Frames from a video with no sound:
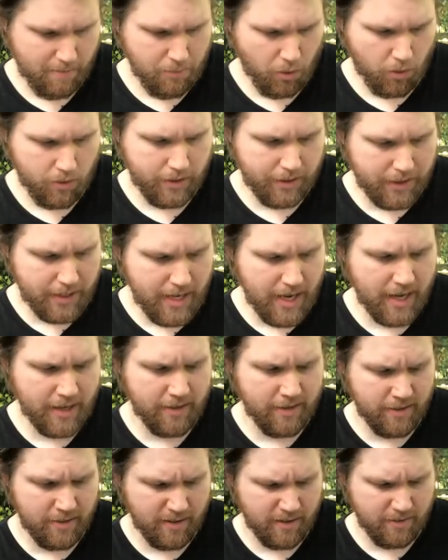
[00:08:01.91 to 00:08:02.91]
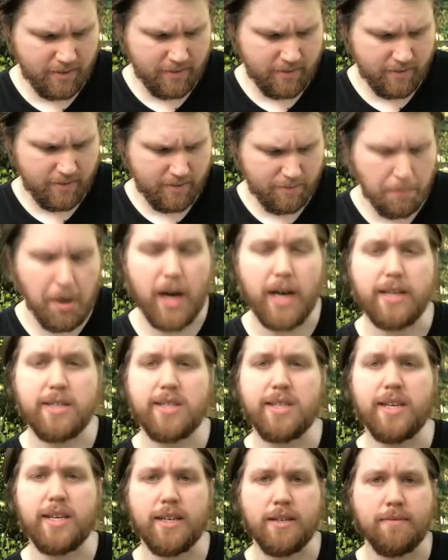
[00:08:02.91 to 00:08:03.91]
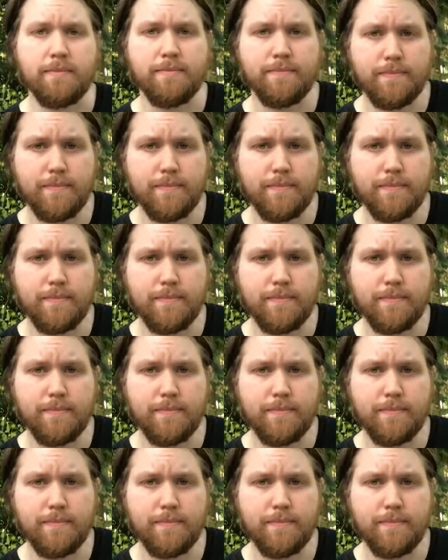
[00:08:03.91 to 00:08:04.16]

Born at the end, Piscean,